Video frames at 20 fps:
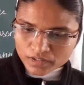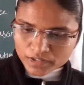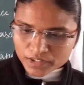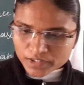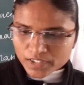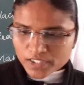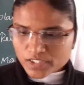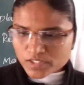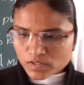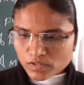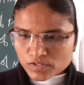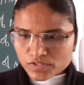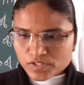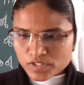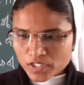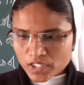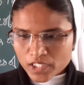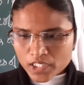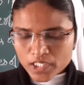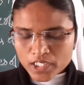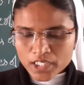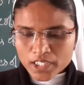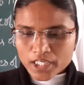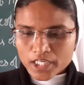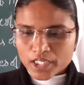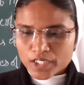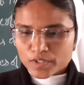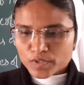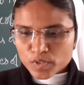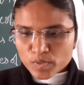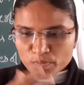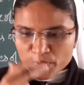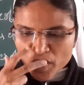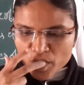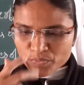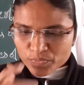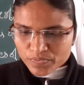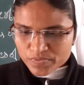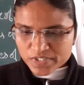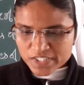this also a group
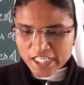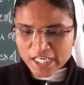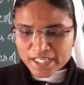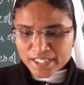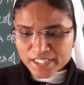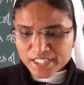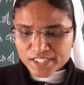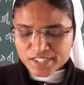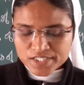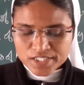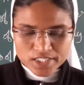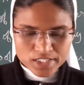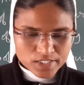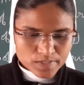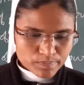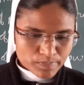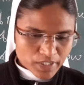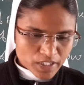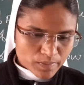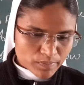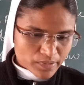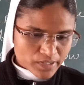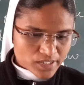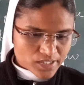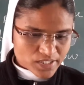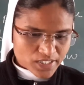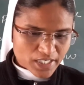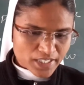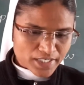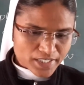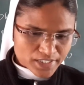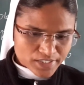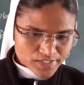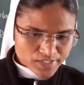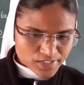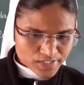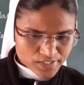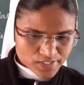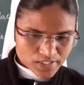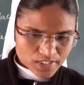of sentences, big
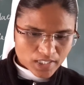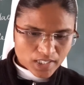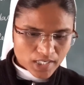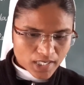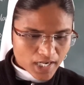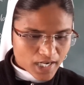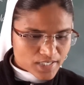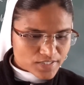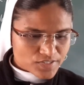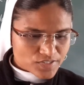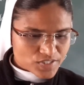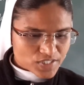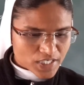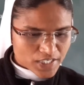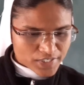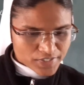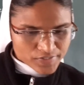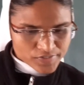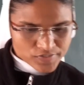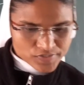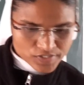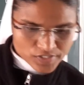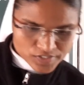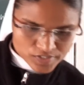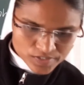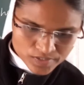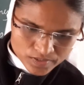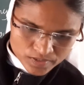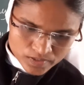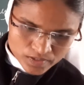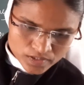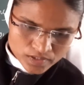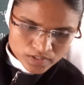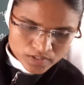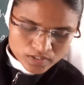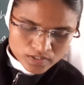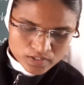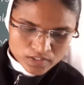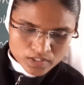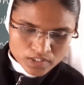sentences, large sentences,
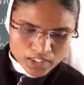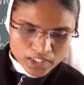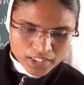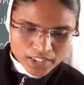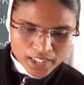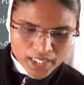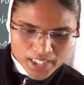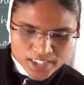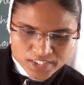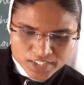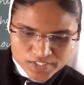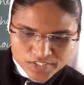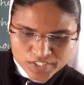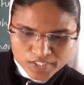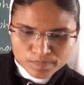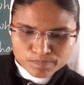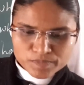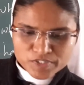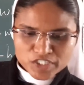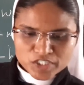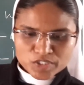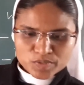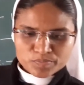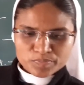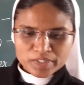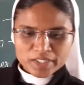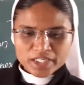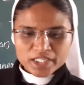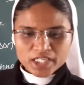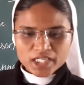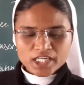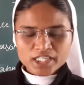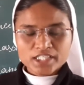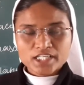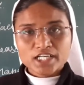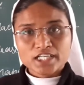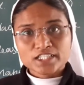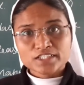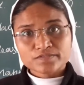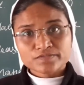and has a subject, predicate,
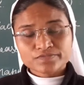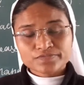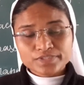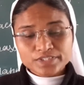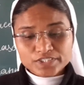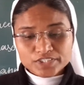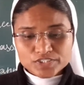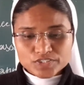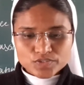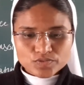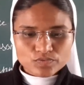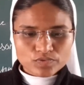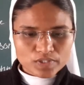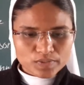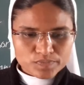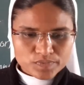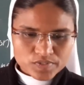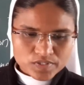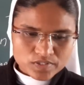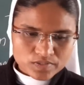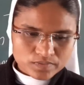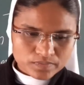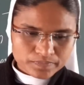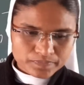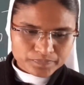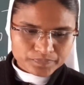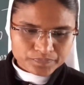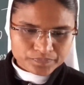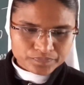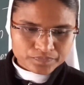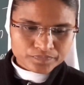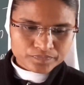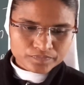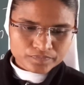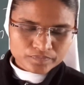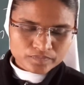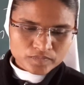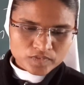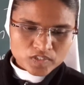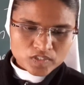and infinitive verbs.
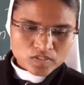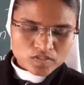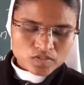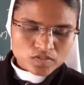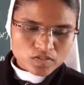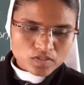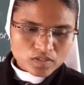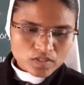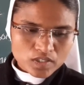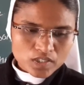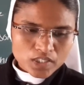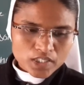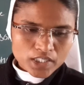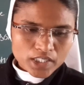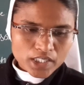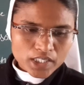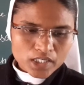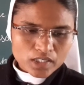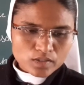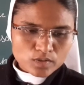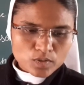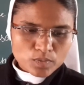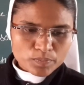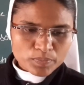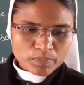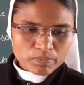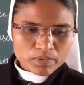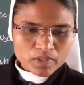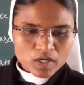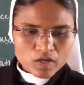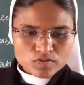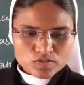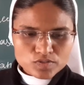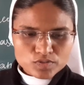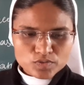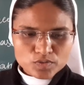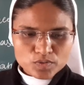So a group of clause,